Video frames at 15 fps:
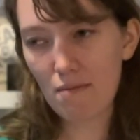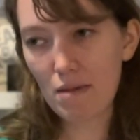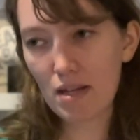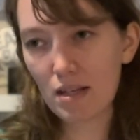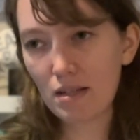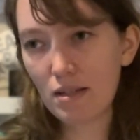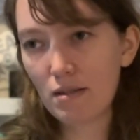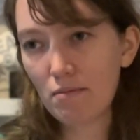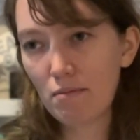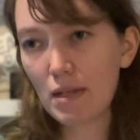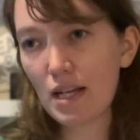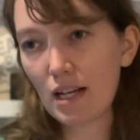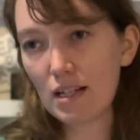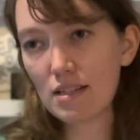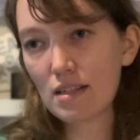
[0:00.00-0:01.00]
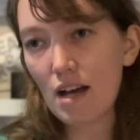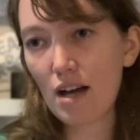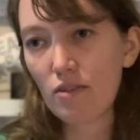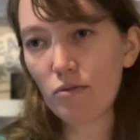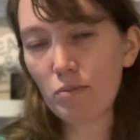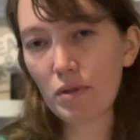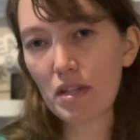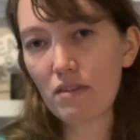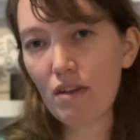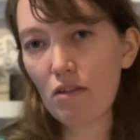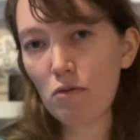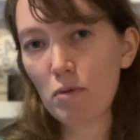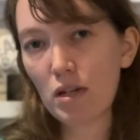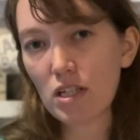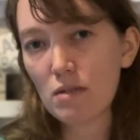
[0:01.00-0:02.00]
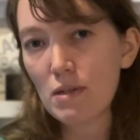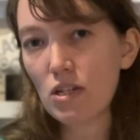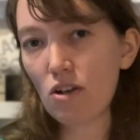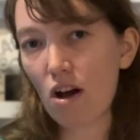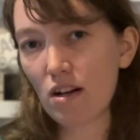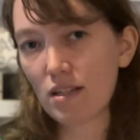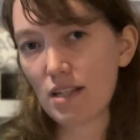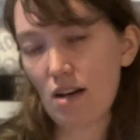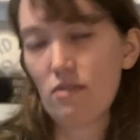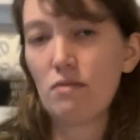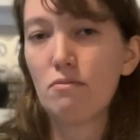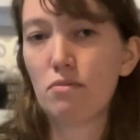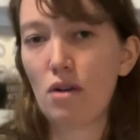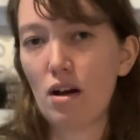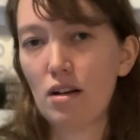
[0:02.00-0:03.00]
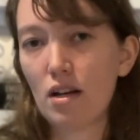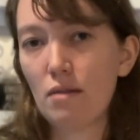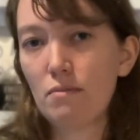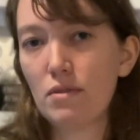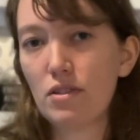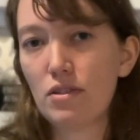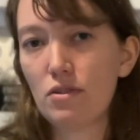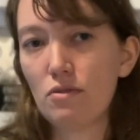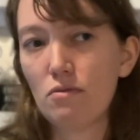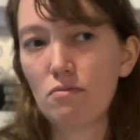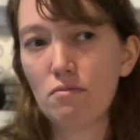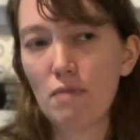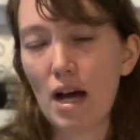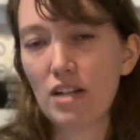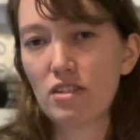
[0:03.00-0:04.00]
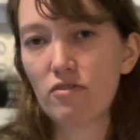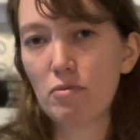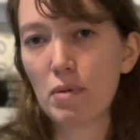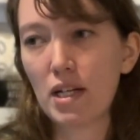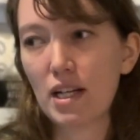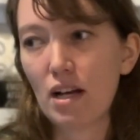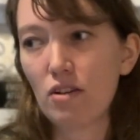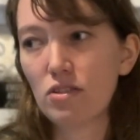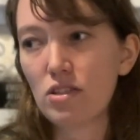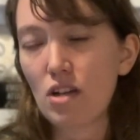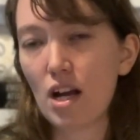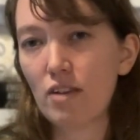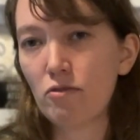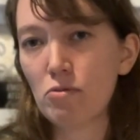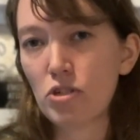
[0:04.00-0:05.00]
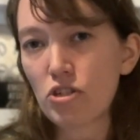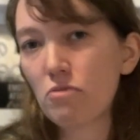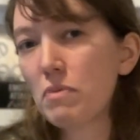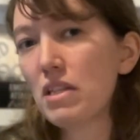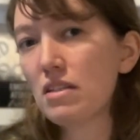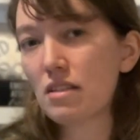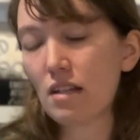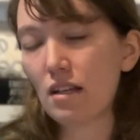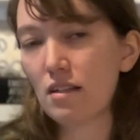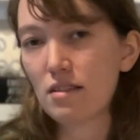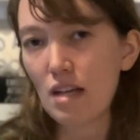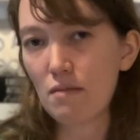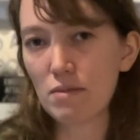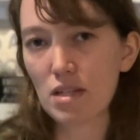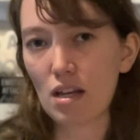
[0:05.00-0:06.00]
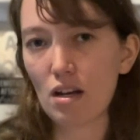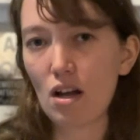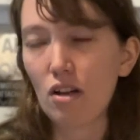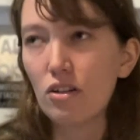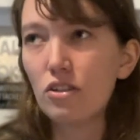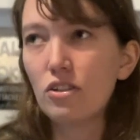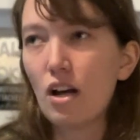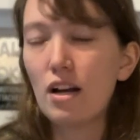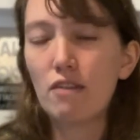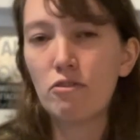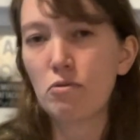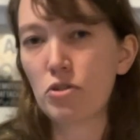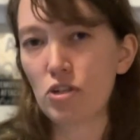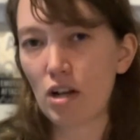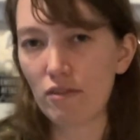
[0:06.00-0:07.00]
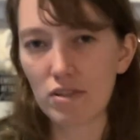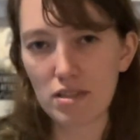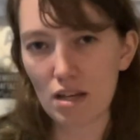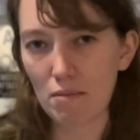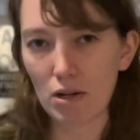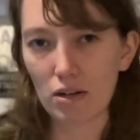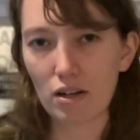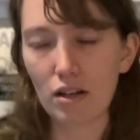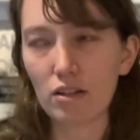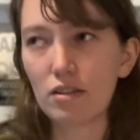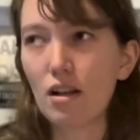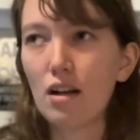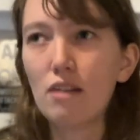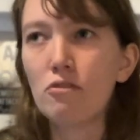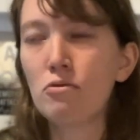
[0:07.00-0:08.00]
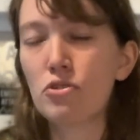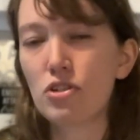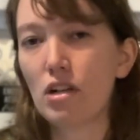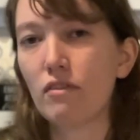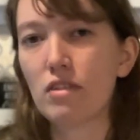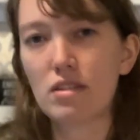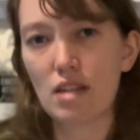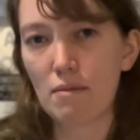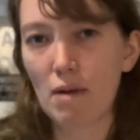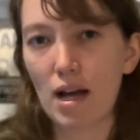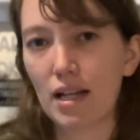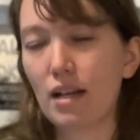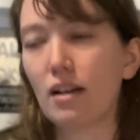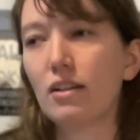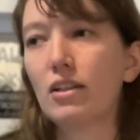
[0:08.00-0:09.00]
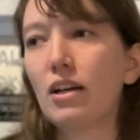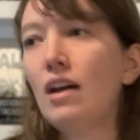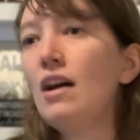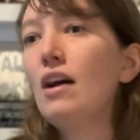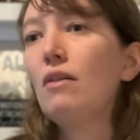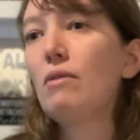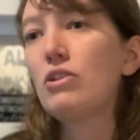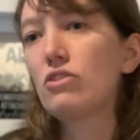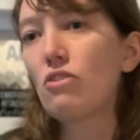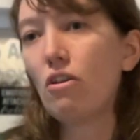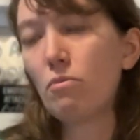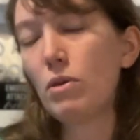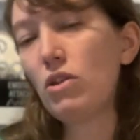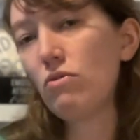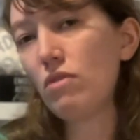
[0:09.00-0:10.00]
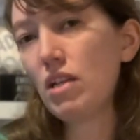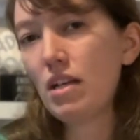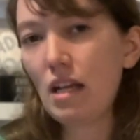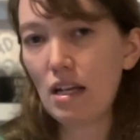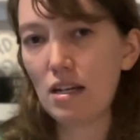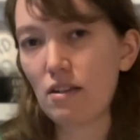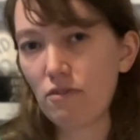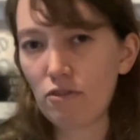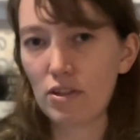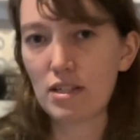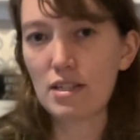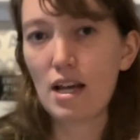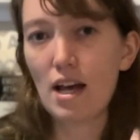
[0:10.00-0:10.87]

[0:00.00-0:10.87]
in, because I don't believe everybody should be knocked down and brought up to match everybody else. Not everyone should be the same skin color. Not everyone should have the same hair color. Not everyone should have the same eye color. We should all be unique and different